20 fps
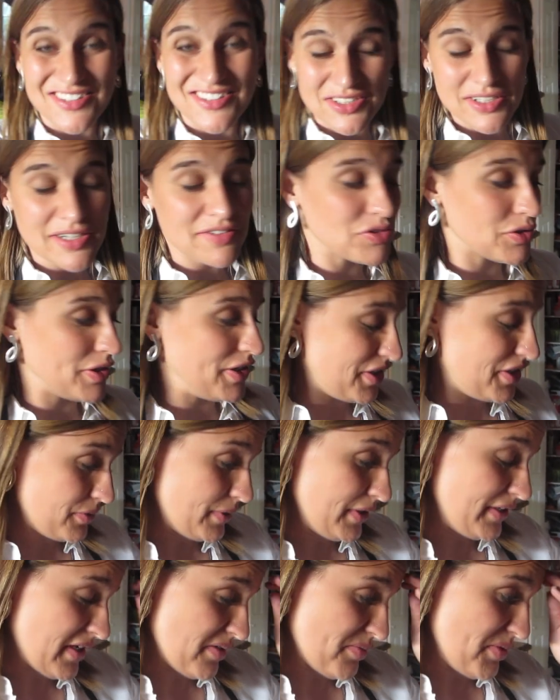still have no idea
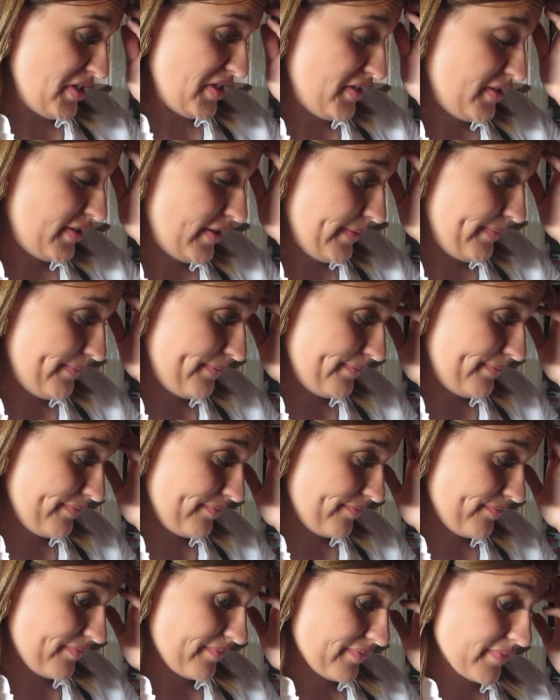what time it is.
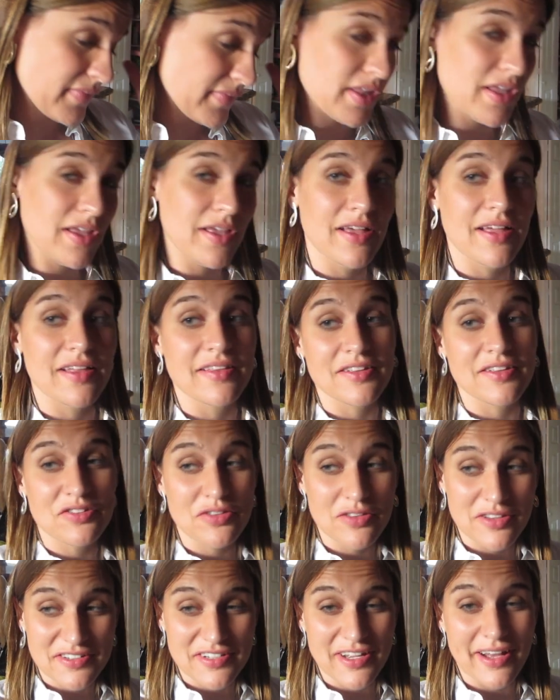These
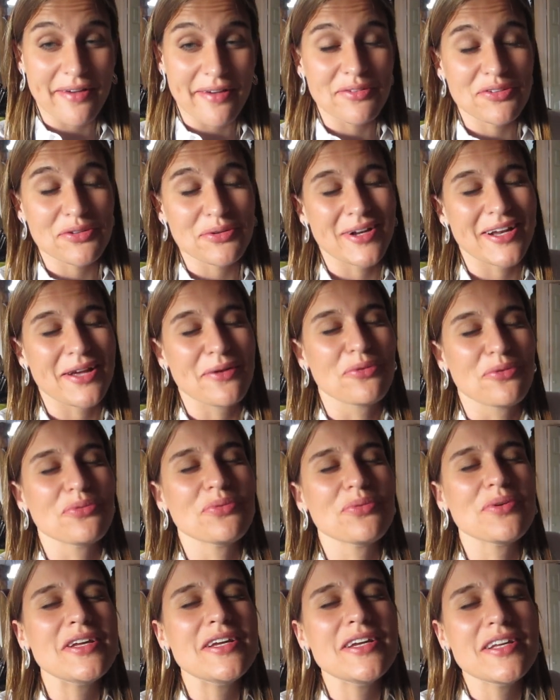are the times when I
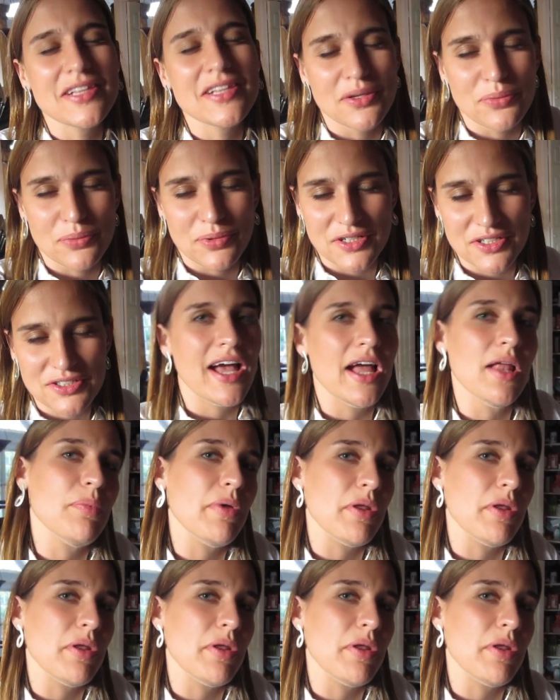really wish I'd